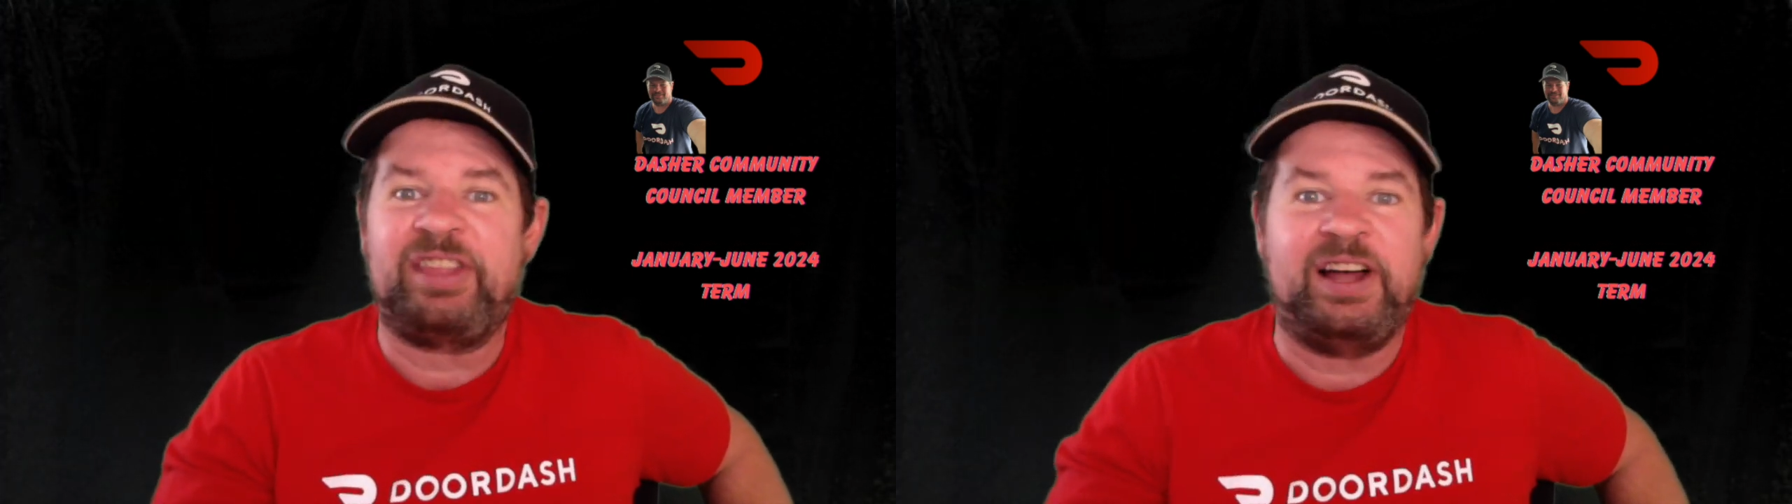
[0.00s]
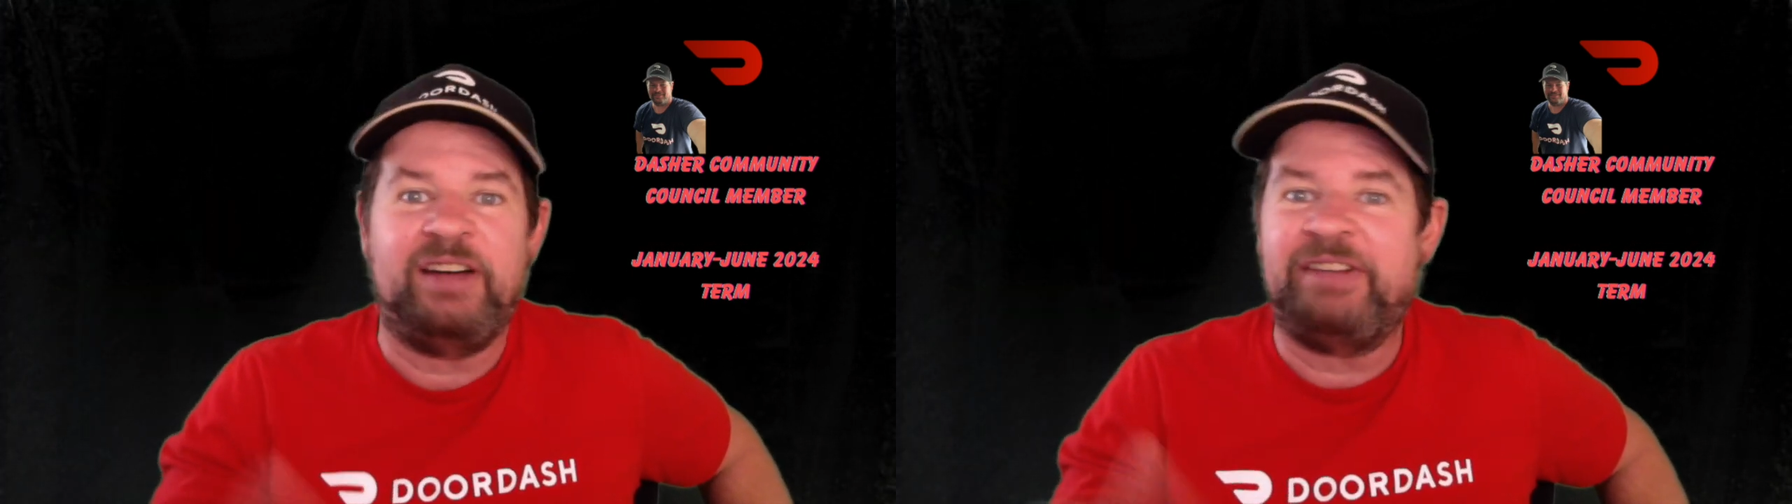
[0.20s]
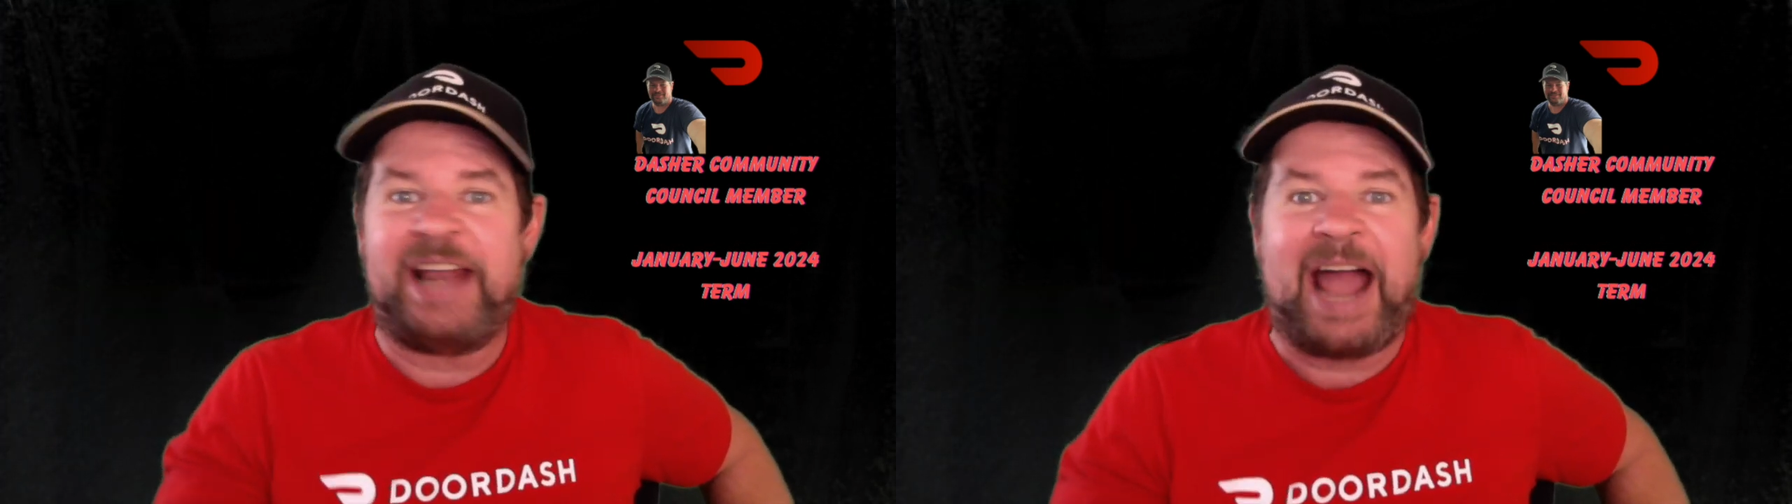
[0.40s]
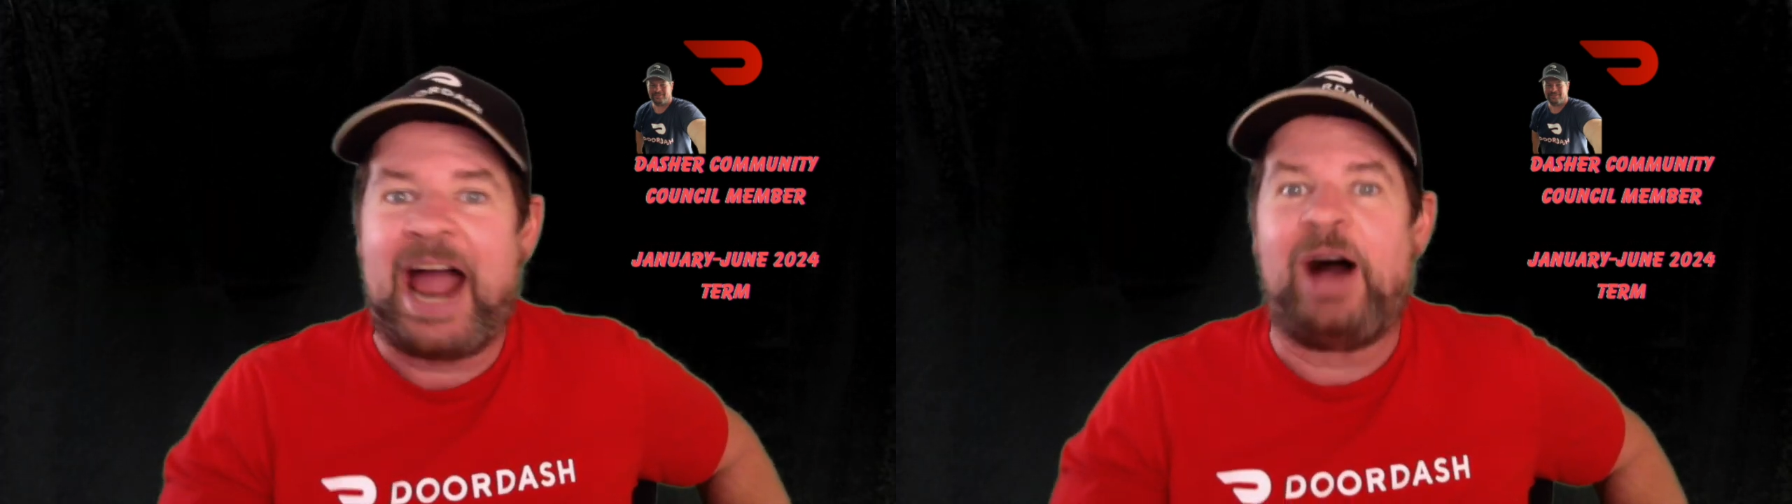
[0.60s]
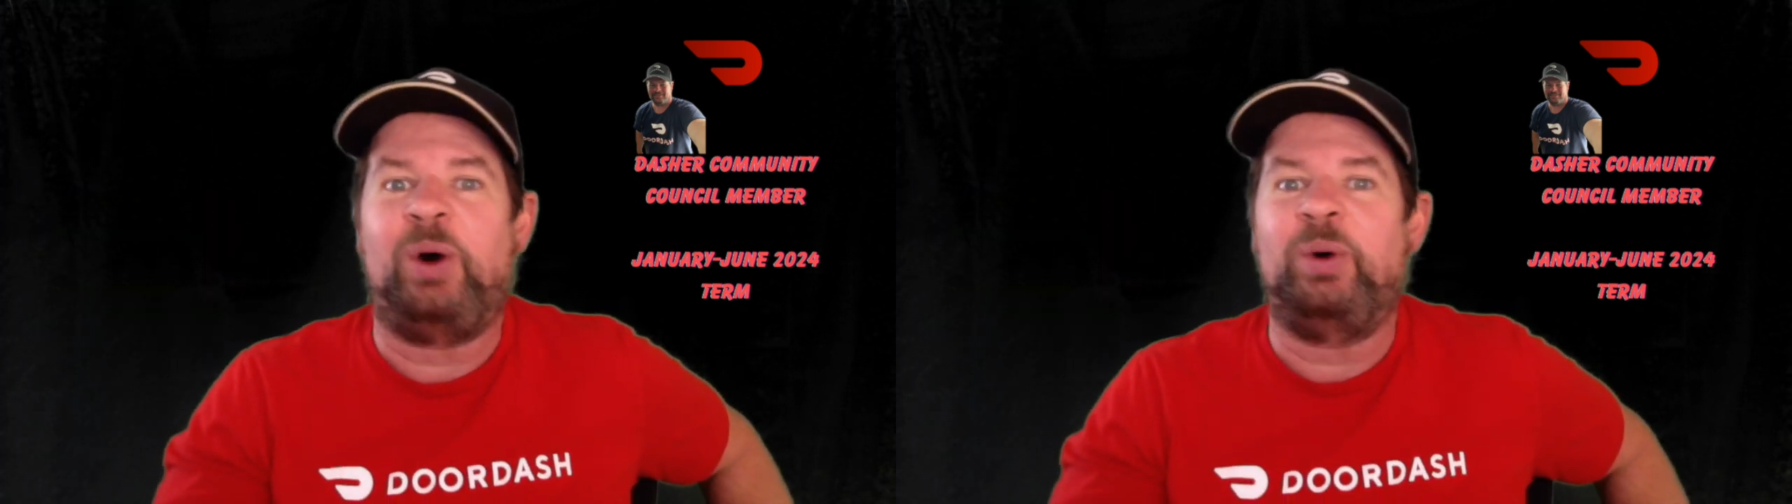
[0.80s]
of an
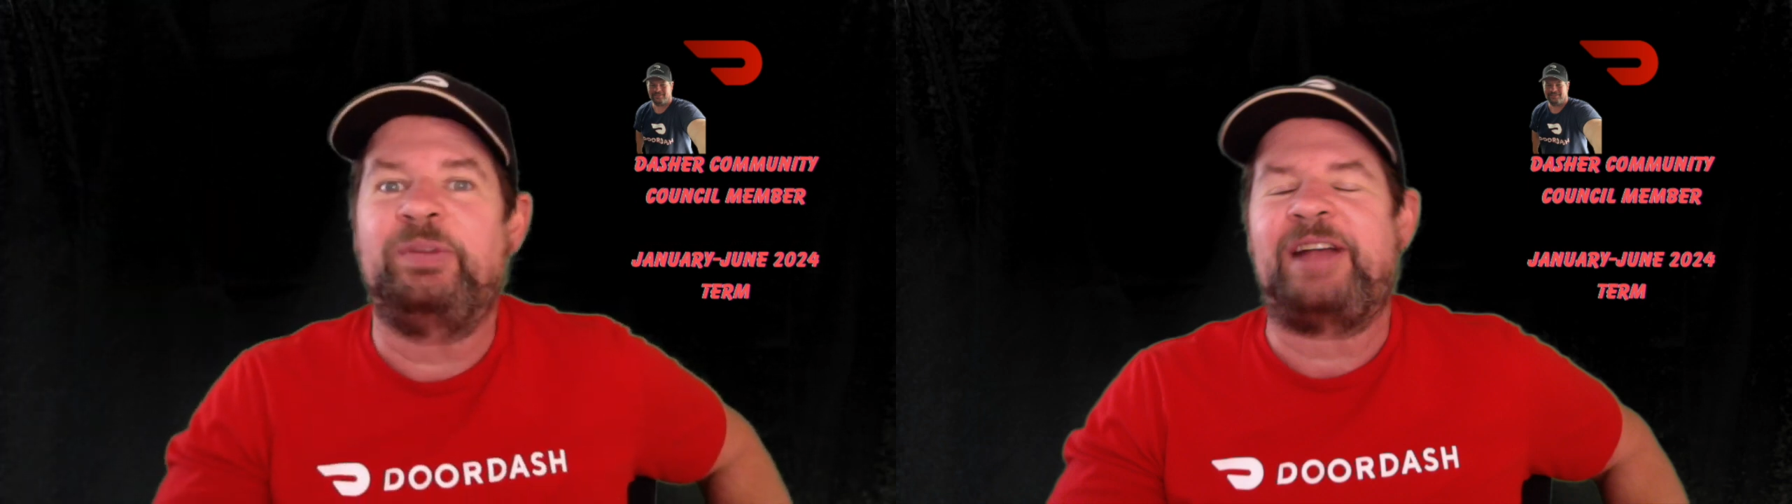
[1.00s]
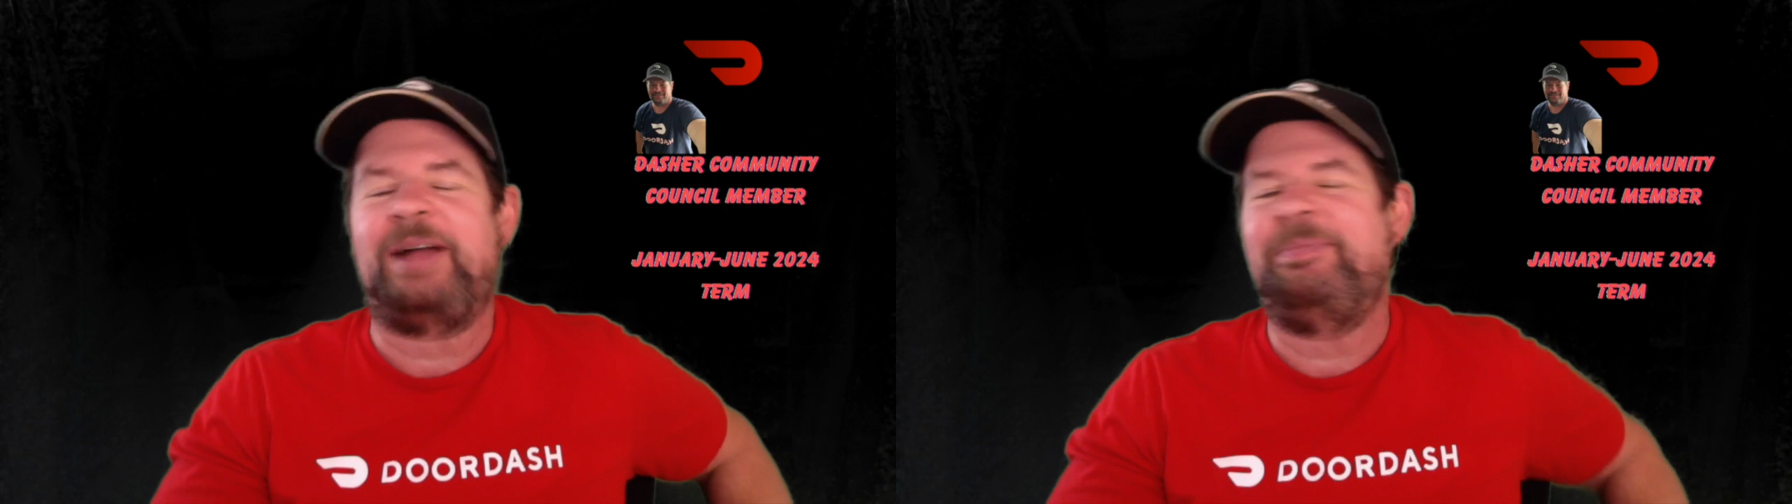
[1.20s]
ounce.